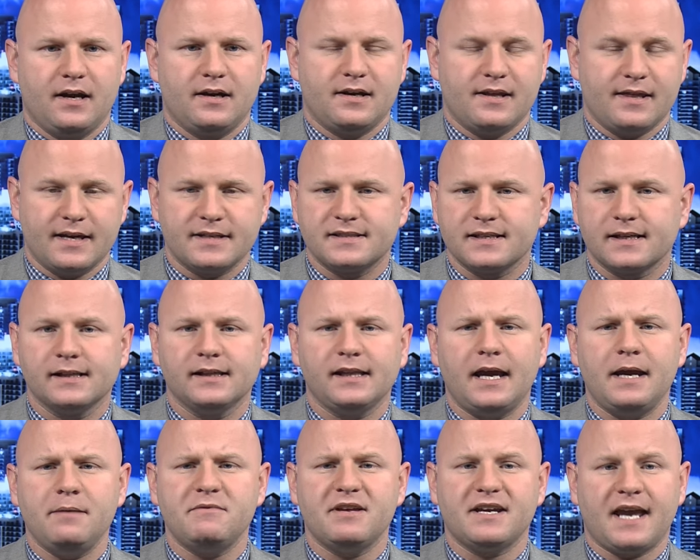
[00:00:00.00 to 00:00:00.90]
And that's a
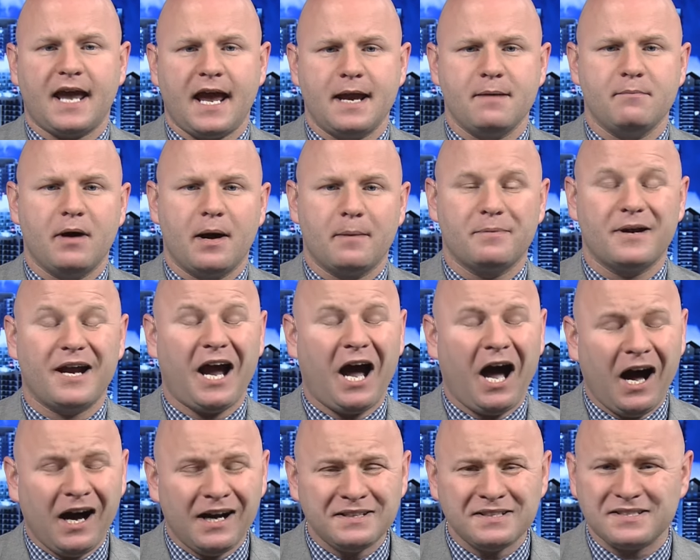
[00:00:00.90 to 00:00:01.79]
claim that came up
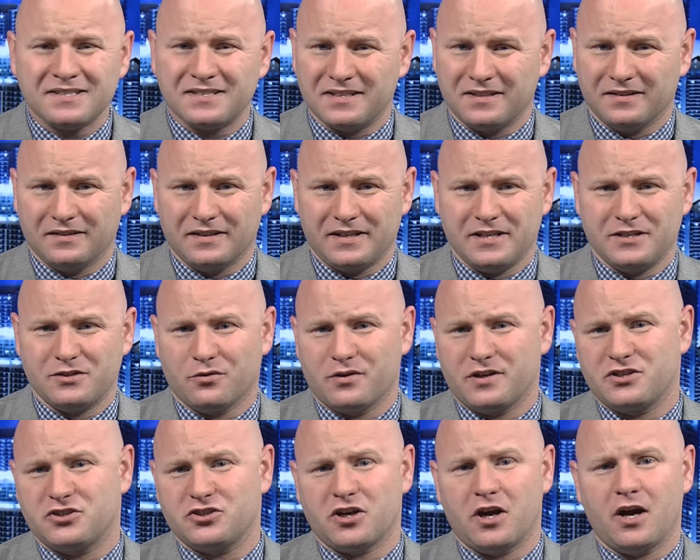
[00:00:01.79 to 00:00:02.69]
constantly
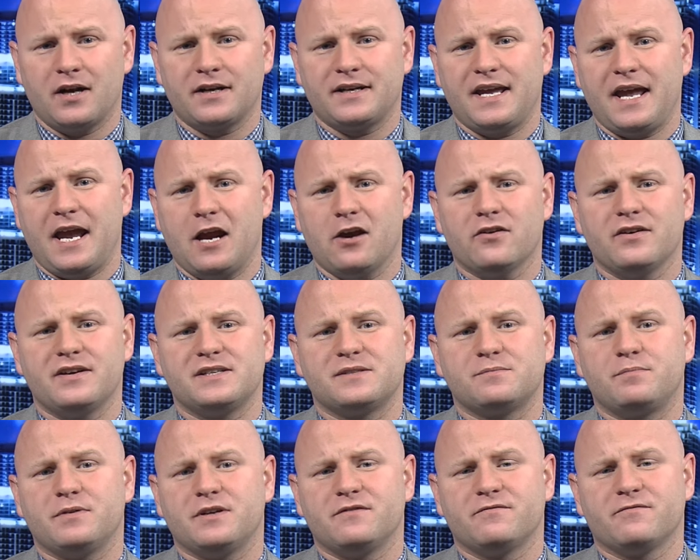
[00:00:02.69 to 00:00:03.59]
during John
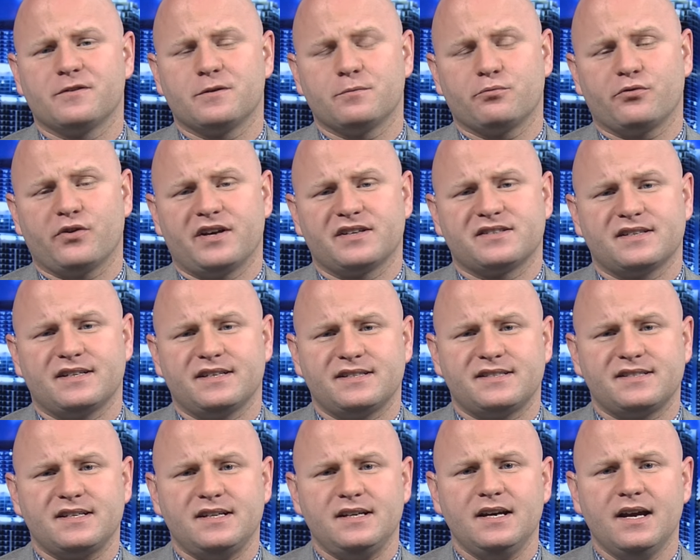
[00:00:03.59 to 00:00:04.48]
Kerry's bid for the
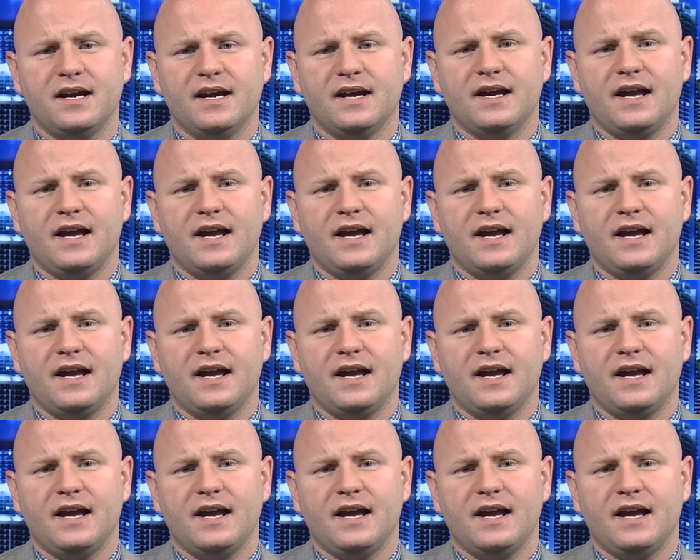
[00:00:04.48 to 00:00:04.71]
presidency,